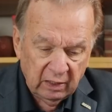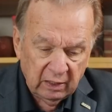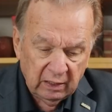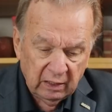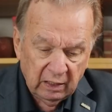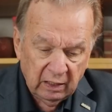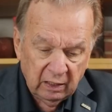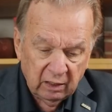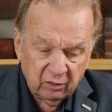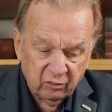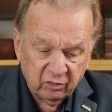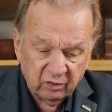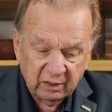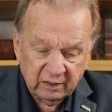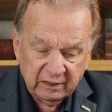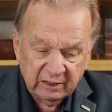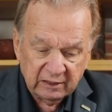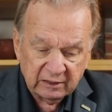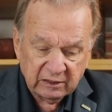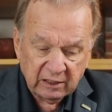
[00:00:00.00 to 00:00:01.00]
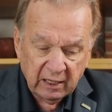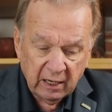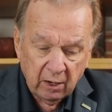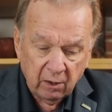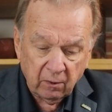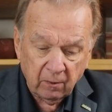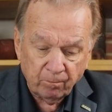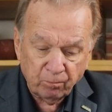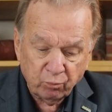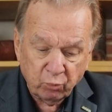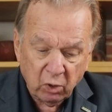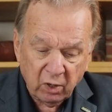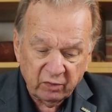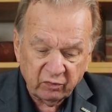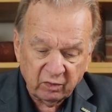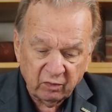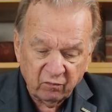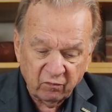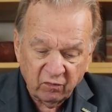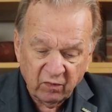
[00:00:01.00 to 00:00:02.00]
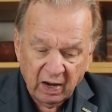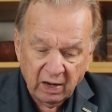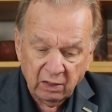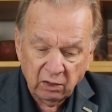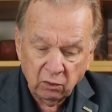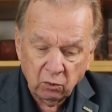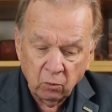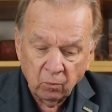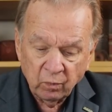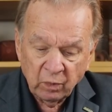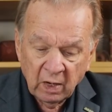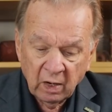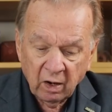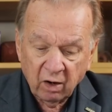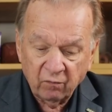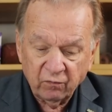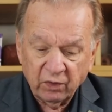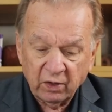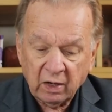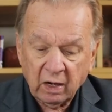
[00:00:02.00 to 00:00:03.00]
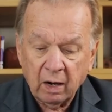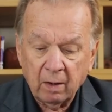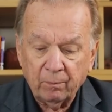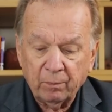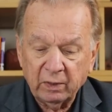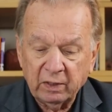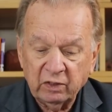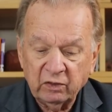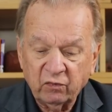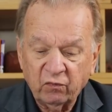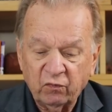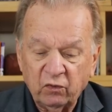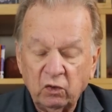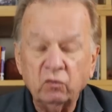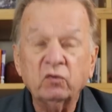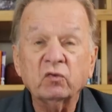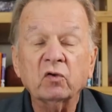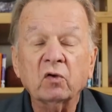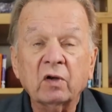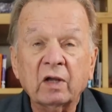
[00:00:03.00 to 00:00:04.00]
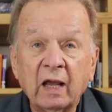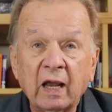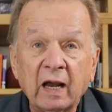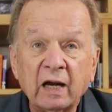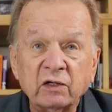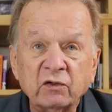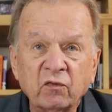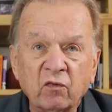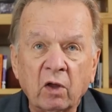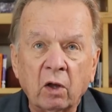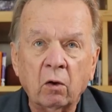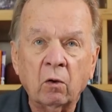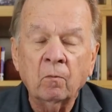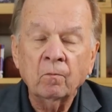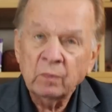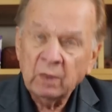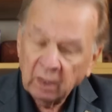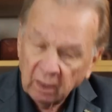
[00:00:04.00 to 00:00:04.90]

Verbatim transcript: It is the discounted present value of the company's future cash flow.